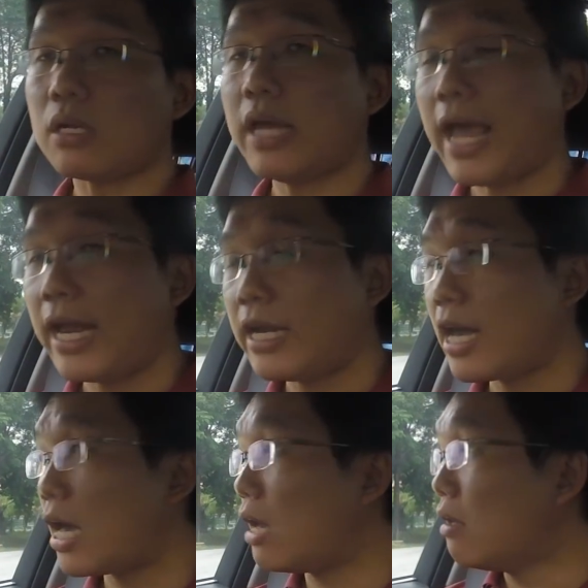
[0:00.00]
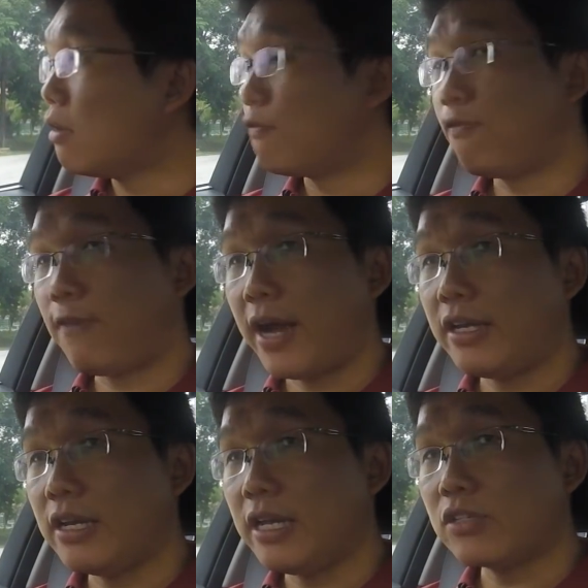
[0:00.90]
And
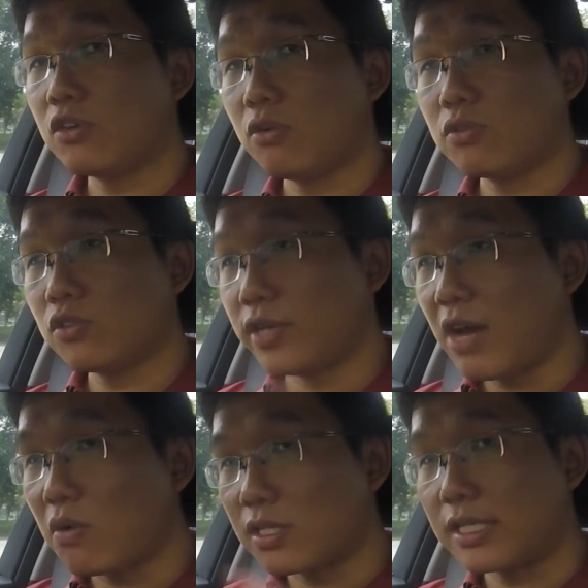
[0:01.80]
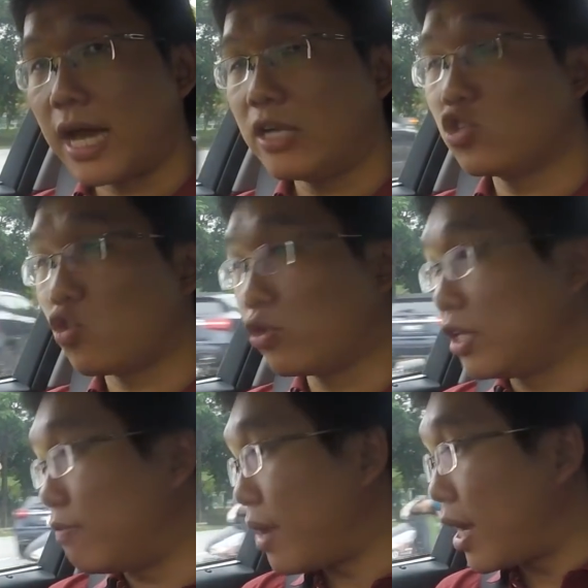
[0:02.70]
finally, so that was done,
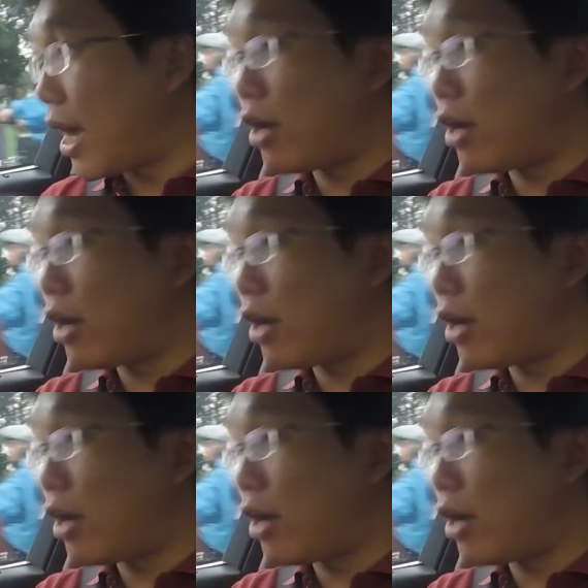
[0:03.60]
sorted in my car.